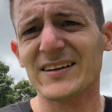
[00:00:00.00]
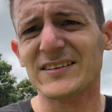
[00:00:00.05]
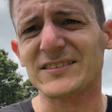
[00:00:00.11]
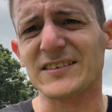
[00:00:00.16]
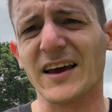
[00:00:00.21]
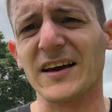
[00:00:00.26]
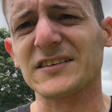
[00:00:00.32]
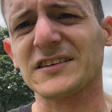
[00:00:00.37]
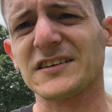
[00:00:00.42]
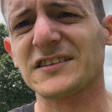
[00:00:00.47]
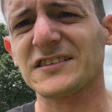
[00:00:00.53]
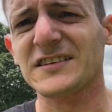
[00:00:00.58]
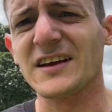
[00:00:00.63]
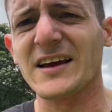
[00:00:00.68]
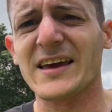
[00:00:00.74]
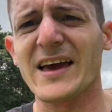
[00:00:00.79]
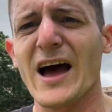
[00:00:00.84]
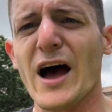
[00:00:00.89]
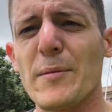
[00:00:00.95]
Texas
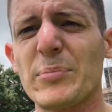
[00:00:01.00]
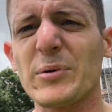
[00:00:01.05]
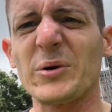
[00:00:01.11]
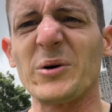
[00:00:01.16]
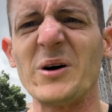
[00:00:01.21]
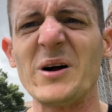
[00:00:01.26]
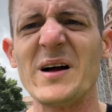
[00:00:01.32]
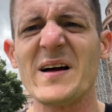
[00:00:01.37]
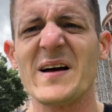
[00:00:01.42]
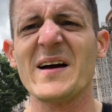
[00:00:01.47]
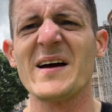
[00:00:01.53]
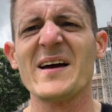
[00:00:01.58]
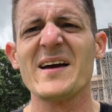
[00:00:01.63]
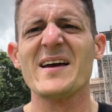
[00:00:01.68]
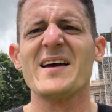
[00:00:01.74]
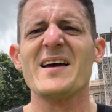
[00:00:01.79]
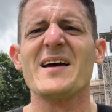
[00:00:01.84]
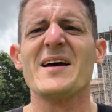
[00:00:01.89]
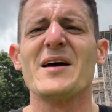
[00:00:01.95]
State Capitol,
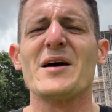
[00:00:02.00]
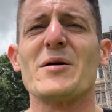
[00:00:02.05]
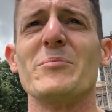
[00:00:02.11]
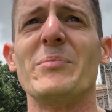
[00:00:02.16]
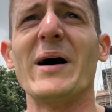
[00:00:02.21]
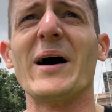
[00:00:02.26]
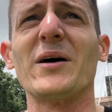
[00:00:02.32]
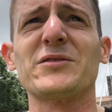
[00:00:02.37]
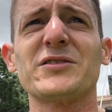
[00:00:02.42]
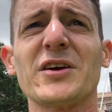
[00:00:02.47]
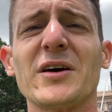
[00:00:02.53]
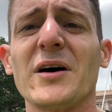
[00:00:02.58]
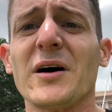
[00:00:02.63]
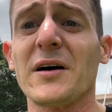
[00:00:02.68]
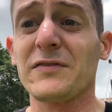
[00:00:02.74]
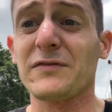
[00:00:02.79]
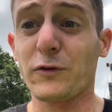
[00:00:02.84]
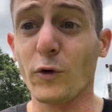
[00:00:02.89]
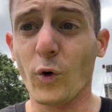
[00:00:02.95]
about
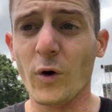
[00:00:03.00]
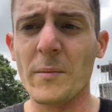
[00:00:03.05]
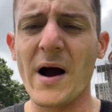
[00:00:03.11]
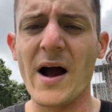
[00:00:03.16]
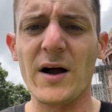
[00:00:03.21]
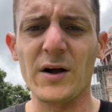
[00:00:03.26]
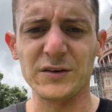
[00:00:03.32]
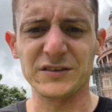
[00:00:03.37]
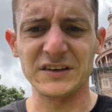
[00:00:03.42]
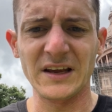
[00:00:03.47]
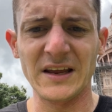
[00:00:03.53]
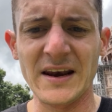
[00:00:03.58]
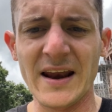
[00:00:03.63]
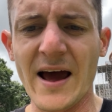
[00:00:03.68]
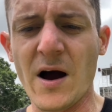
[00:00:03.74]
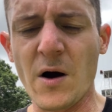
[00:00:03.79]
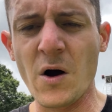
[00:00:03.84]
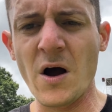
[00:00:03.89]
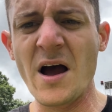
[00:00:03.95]
uh, four miles in
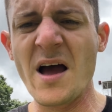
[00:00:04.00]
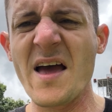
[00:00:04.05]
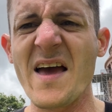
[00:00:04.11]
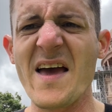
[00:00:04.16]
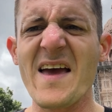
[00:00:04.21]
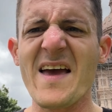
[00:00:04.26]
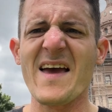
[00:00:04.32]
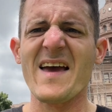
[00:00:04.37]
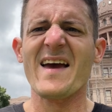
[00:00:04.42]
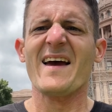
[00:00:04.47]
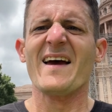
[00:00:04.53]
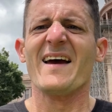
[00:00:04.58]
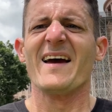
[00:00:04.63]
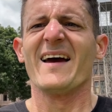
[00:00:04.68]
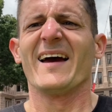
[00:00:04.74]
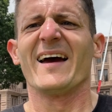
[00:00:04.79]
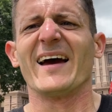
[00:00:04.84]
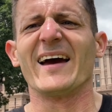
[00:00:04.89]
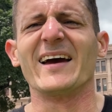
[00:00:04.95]
now.
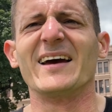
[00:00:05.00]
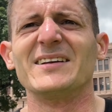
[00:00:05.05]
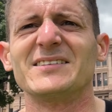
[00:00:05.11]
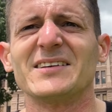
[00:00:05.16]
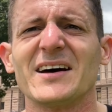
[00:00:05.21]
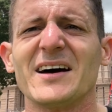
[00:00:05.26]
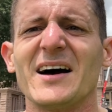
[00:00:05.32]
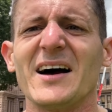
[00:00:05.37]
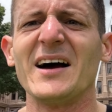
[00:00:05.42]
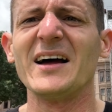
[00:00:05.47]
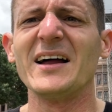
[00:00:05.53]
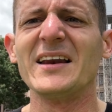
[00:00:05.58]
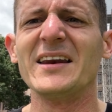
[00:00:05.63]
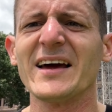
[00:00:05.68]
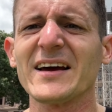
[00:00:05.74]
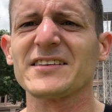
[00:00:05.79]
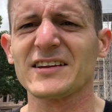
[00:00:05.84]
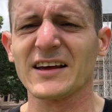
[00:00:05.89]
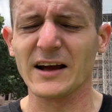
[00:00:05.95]
And uh,
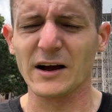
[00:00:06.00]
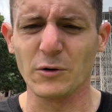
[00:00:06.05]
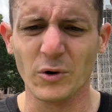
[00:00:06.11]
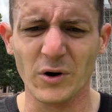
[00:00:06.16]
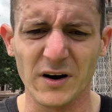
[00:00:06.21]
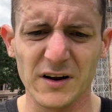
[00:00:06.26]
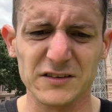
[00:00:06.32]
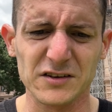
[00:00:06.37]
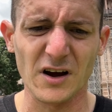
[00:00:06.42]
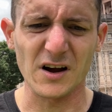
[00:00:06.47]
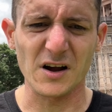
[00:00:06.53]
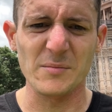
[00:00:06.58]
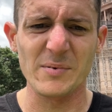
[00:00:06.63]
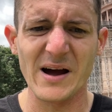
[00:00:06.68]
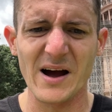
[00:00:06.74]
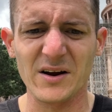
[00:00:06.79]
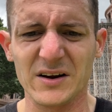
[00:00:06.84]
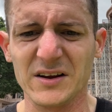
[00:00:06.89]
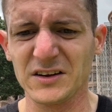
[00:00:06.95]
next thing I wanted to talk
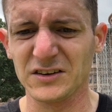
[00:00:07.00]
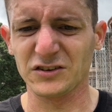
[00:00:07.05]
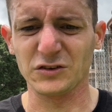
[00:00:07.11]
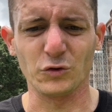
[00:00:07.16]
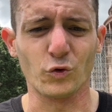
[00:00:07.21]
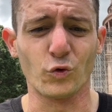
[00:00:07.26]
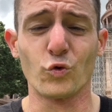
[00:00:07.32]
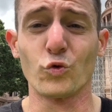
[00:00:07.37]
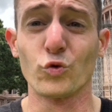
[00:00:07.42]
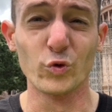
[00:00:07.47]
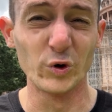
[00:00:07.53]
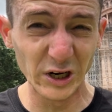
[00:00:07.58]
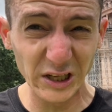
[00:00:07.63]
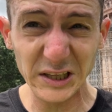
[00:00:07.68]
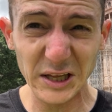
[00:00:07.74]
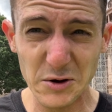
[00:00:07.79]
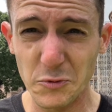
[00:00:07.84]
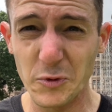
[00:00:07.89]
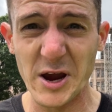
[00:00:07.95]
about is
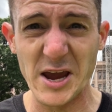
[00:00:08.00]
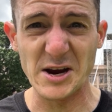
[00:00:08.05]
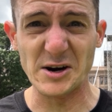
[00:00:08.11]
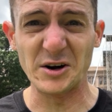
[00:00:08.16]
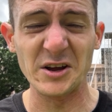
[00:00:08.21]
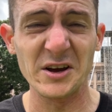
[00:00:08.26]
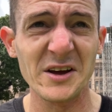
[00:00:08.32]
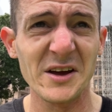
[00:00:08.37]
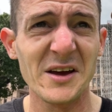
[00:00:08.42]
really weird.